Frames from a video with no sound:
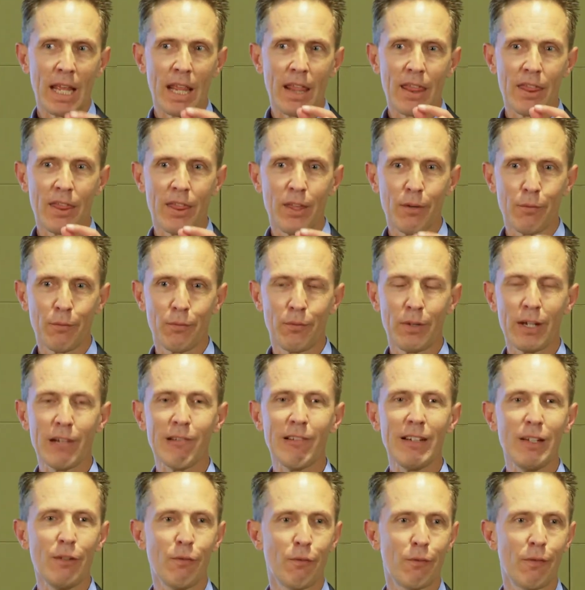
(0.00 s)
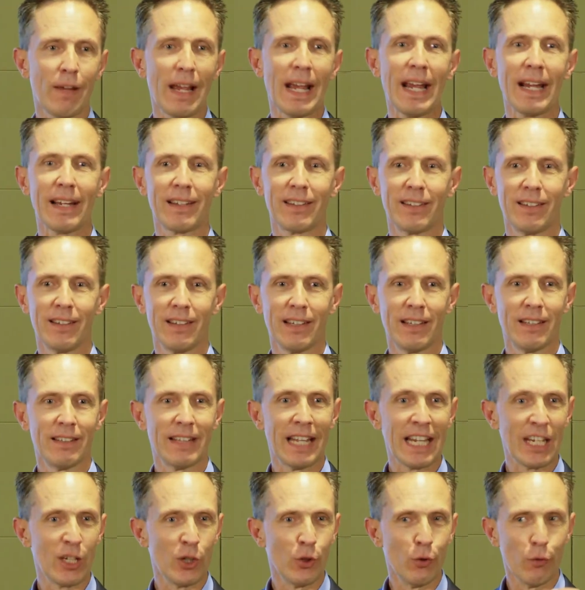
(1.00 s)
the very fact
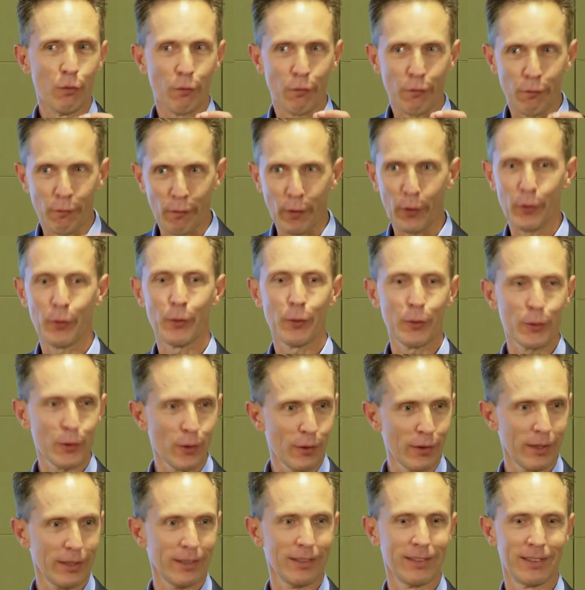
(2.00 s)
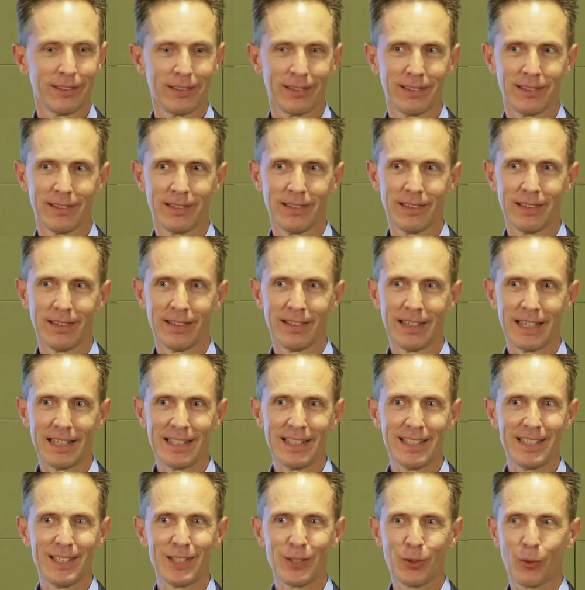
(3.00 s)
that you focus on it,
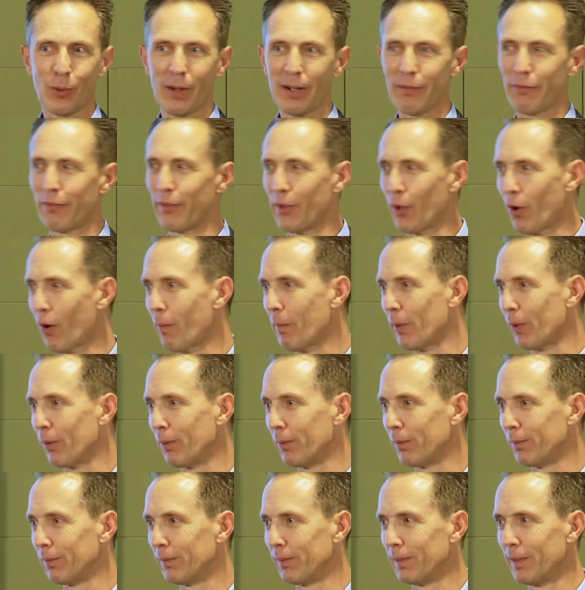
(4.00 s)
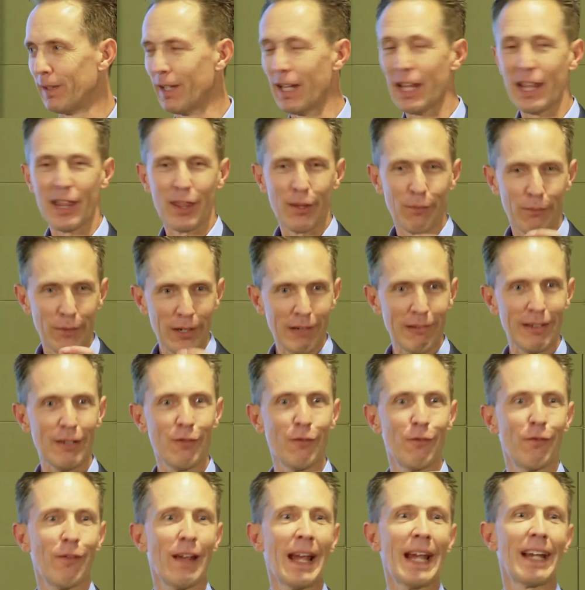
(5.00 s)
and this is quite phenomenal, the very
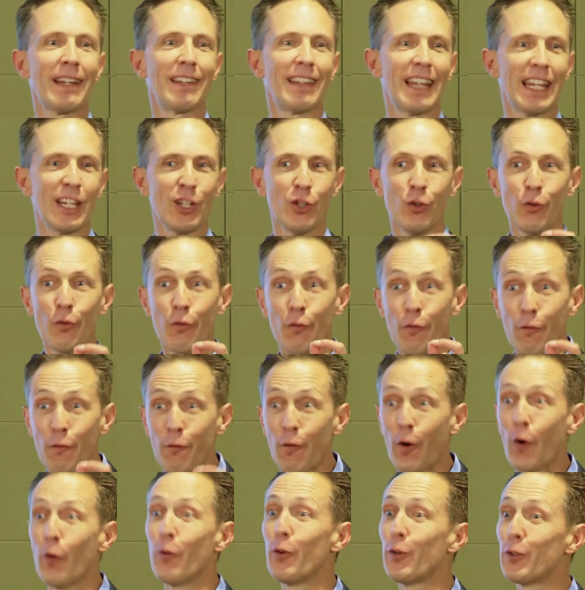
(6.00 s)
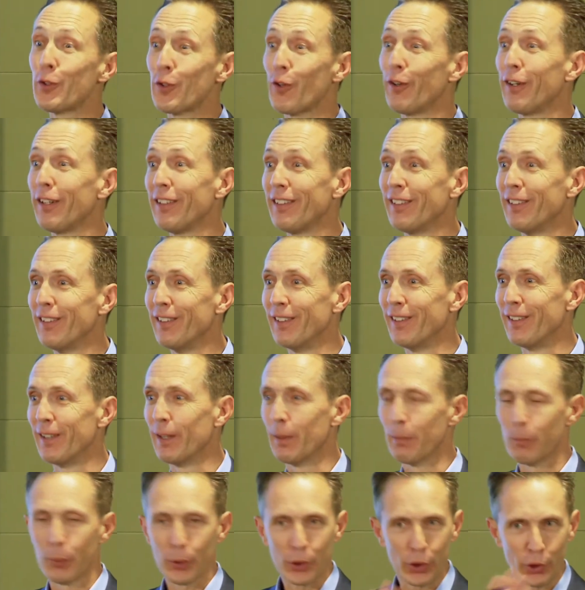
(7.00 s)
fact that you focus on it,
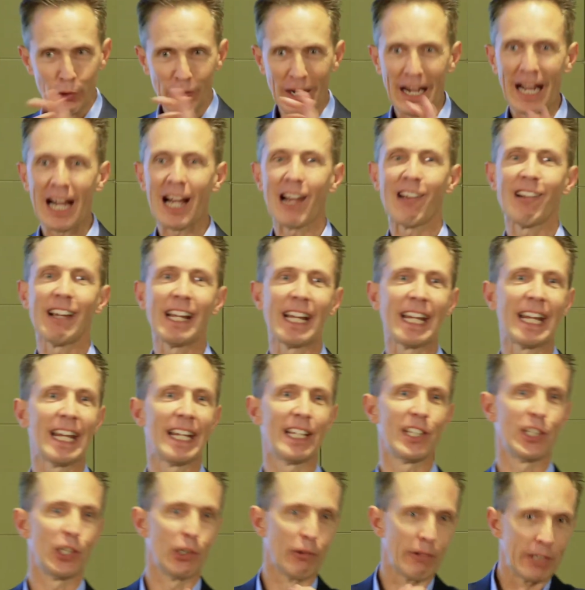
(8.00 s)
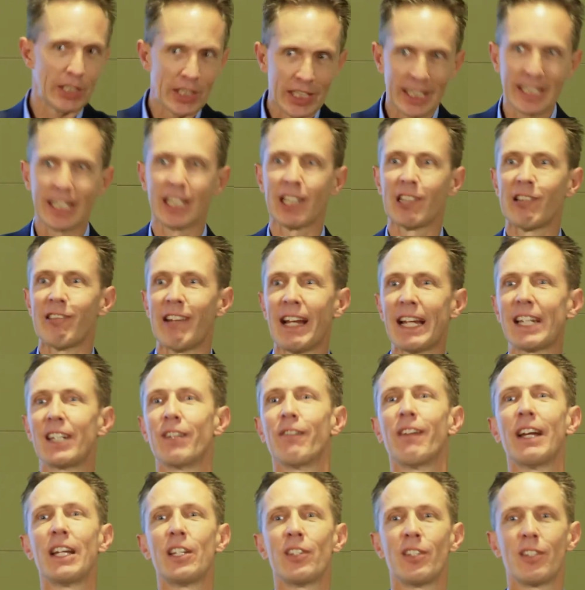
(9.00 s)
put your RAS, your reticular
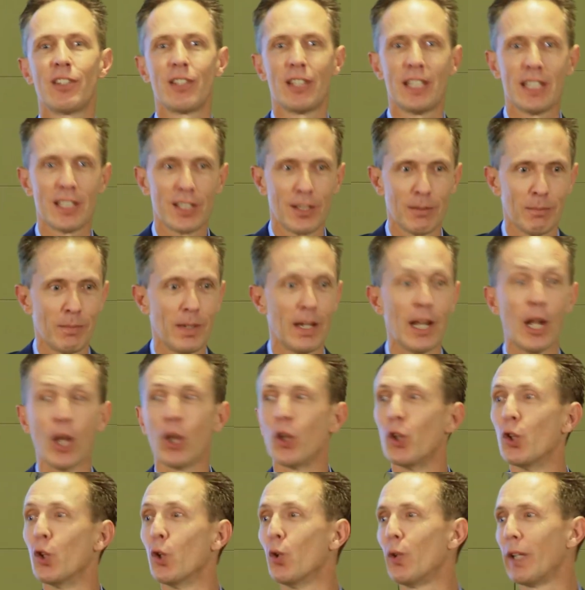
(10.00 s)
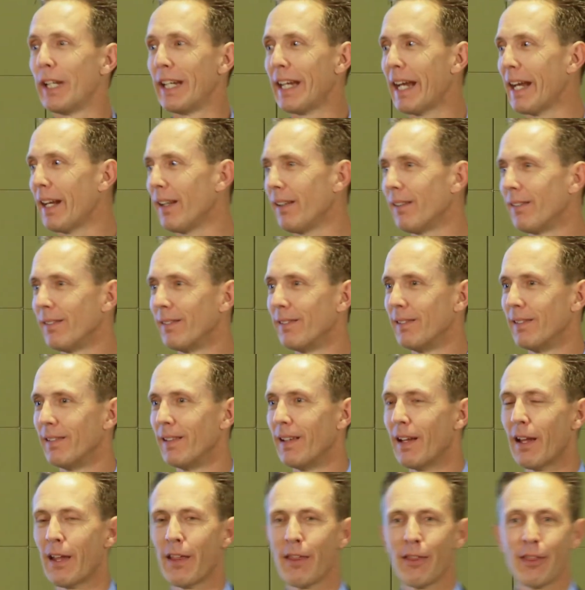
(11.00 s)
activation system, looking at it,
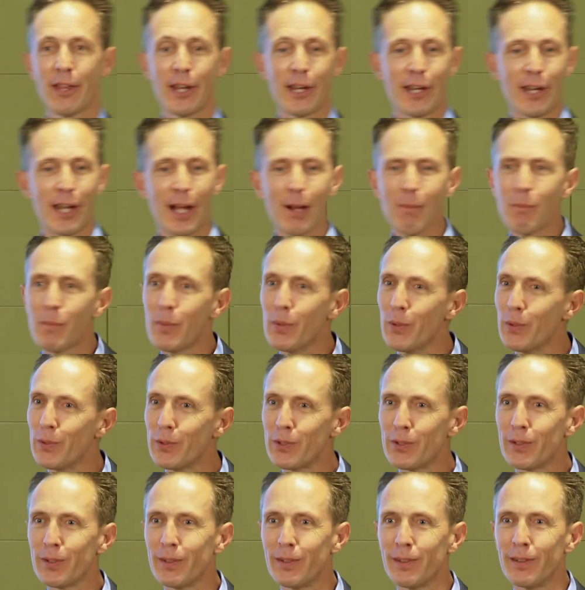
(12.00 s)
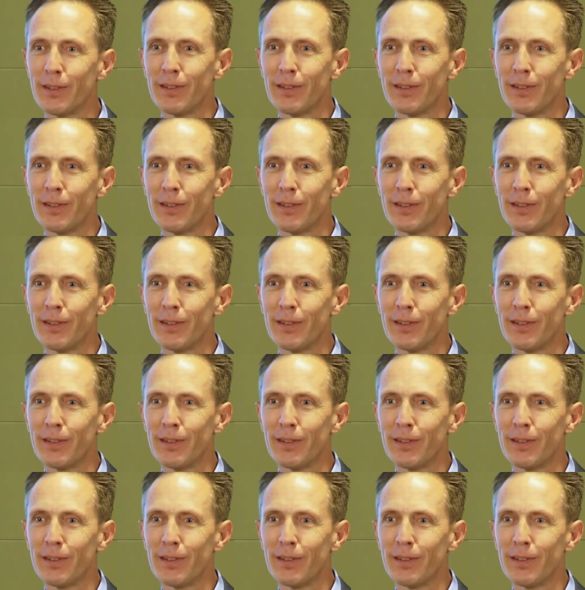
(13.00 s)
the numbers